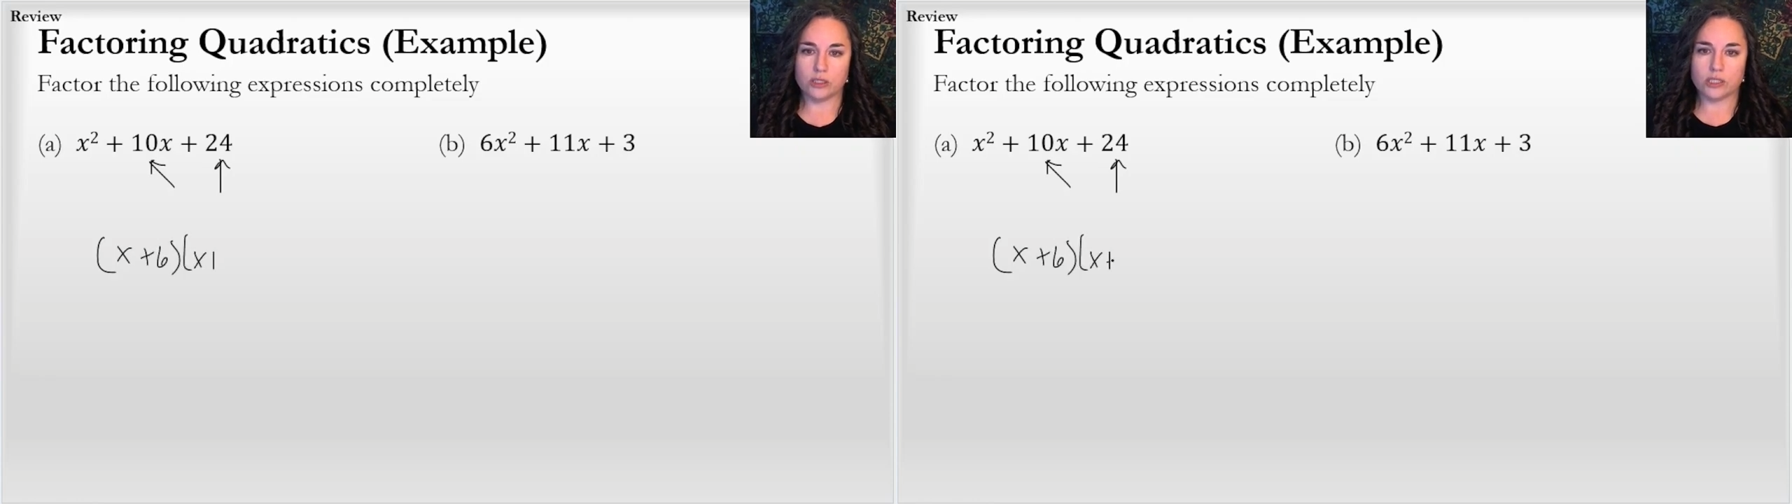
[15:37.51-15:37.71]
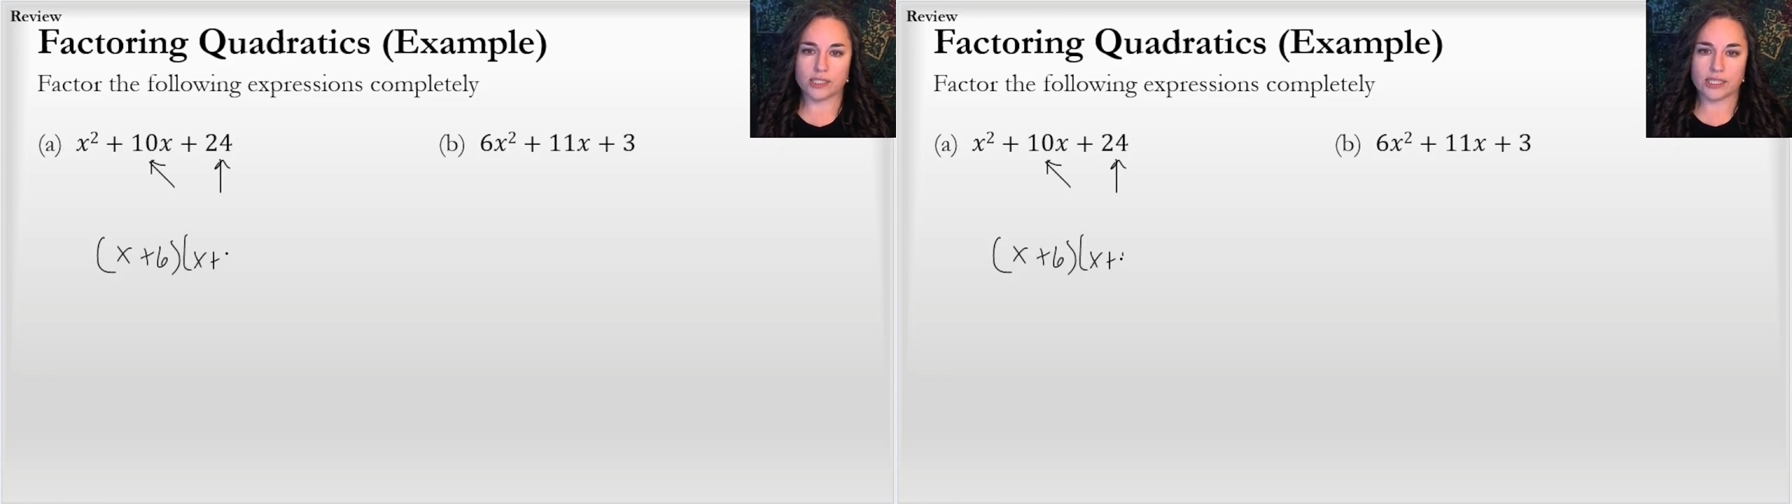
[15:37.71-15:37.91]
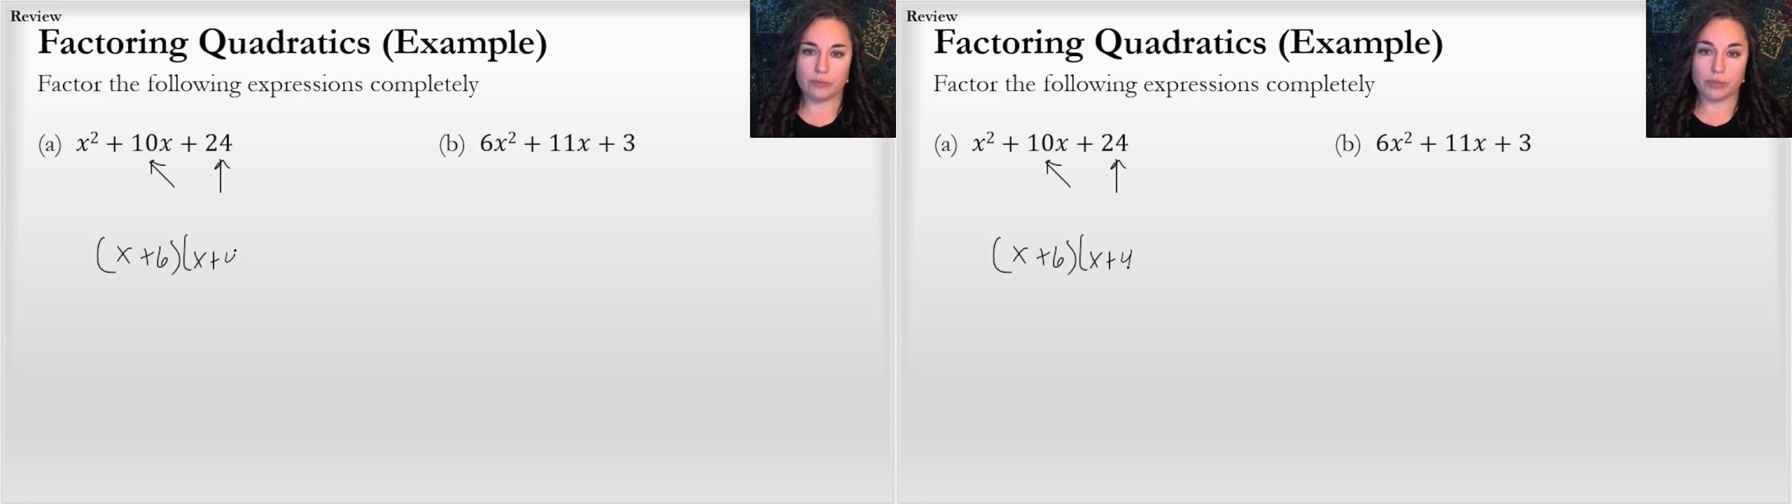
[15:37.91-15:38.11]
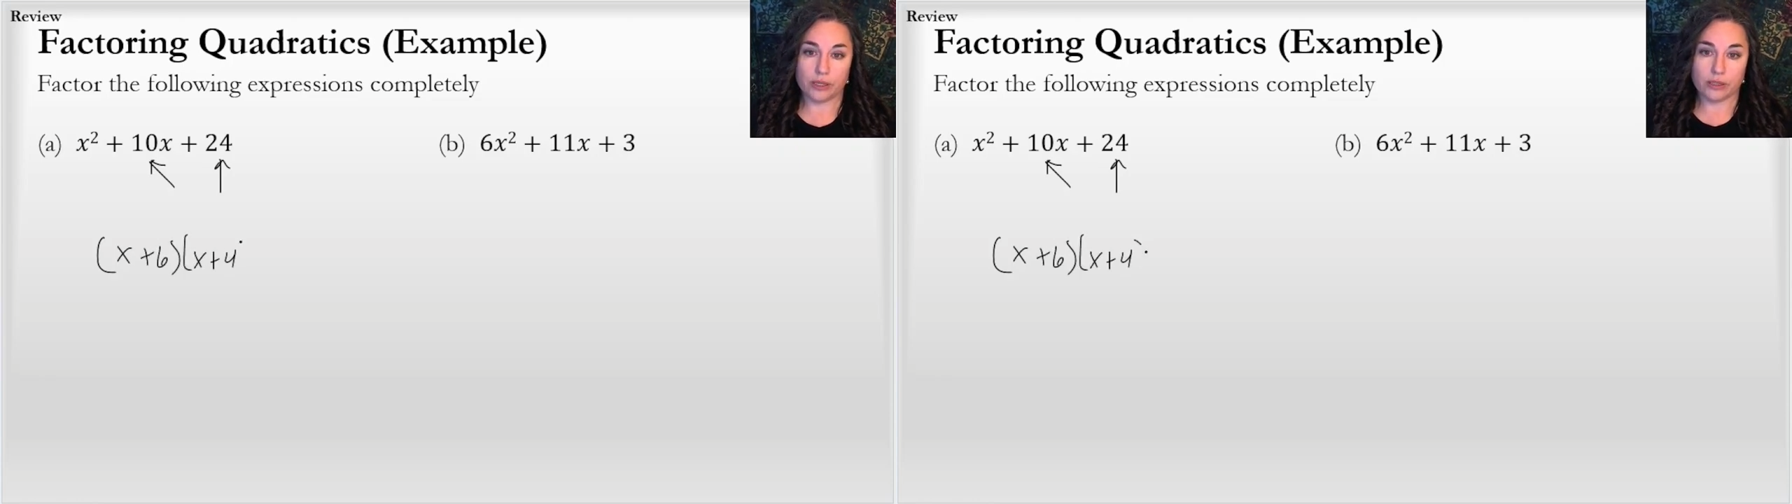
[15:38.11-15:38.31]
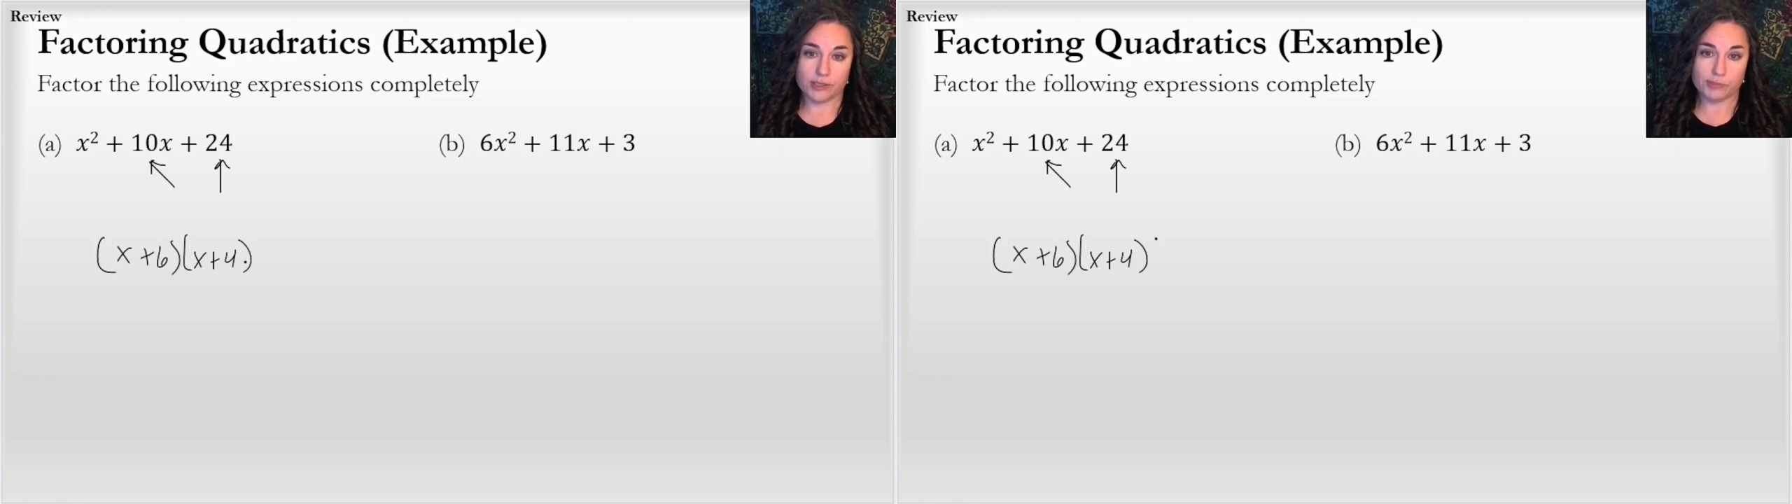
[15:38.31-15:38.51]
sleep
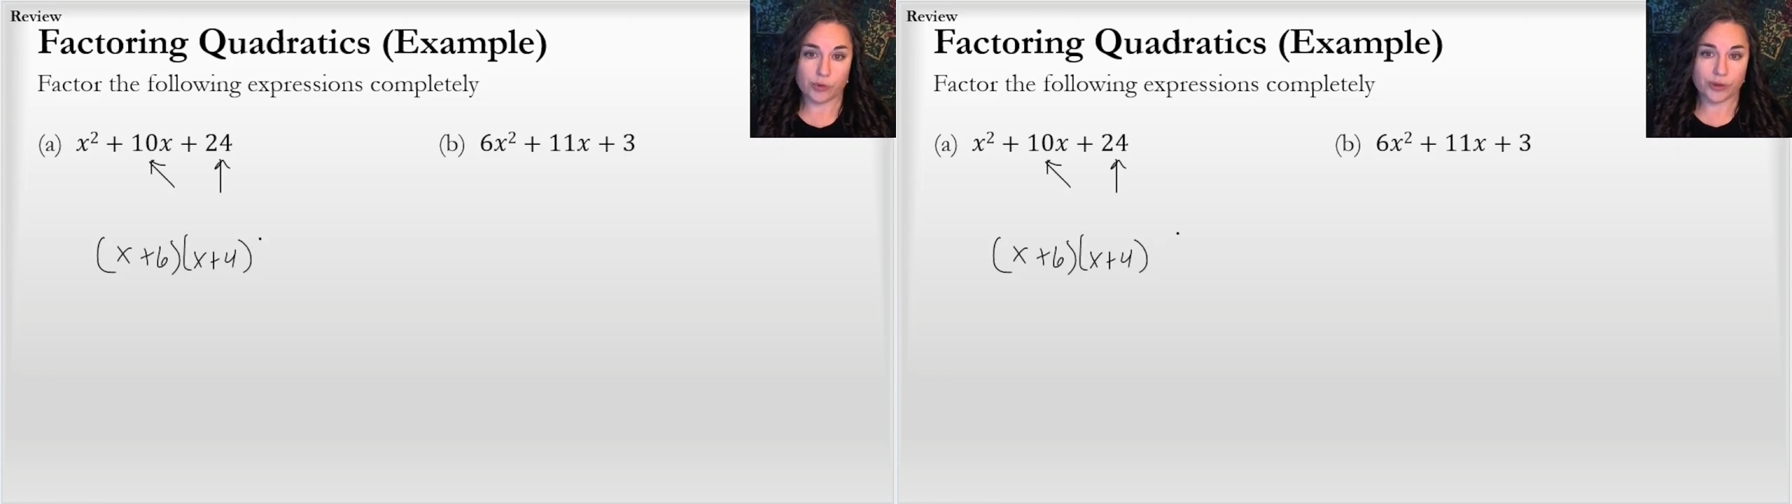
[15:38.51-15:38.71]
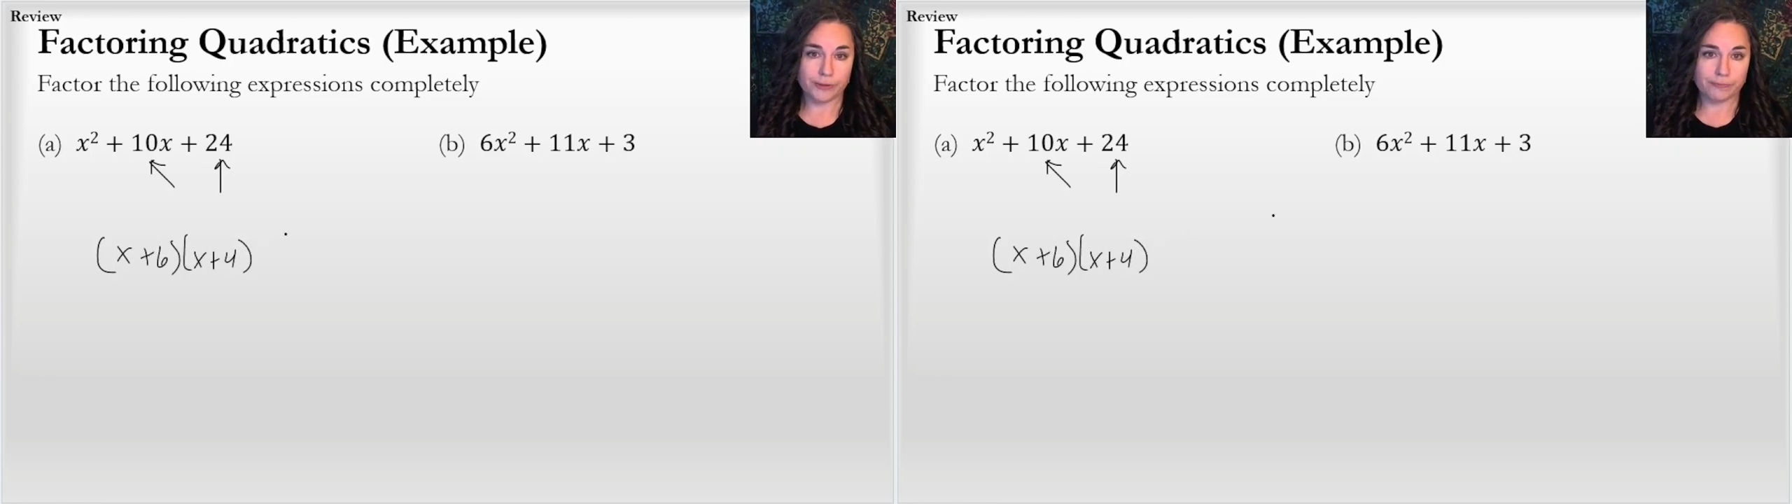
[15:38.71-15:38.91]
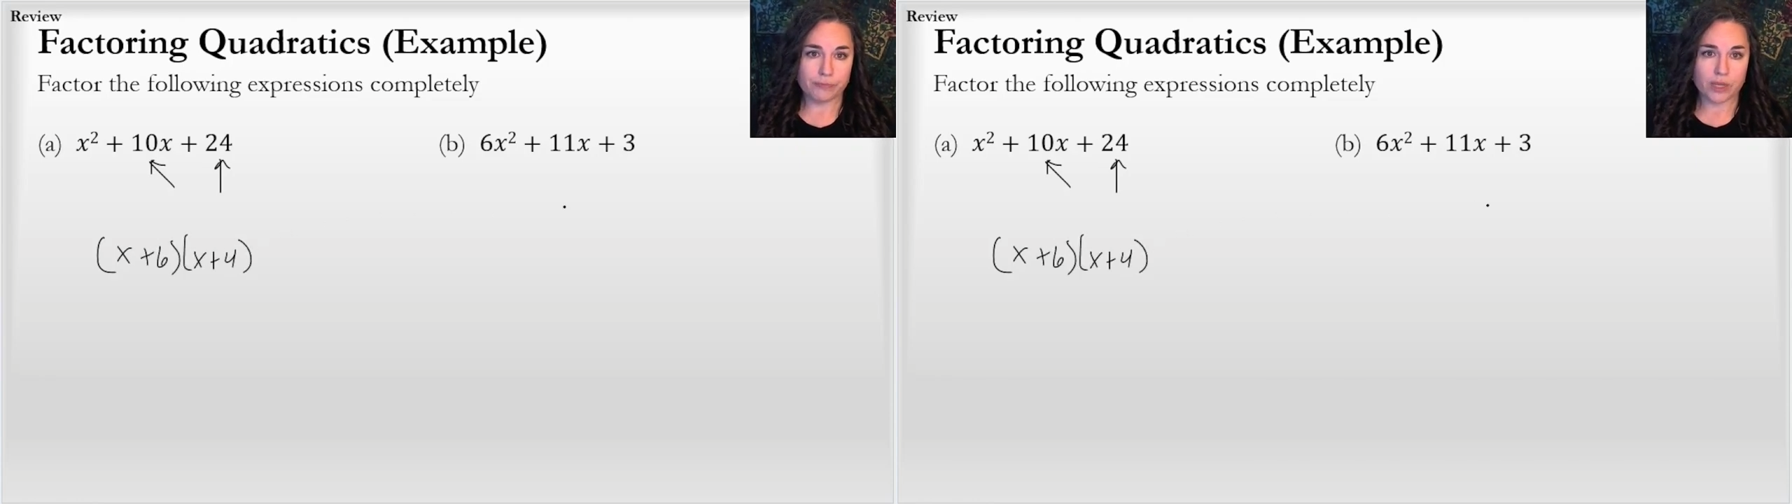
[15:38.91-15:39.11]
at this point.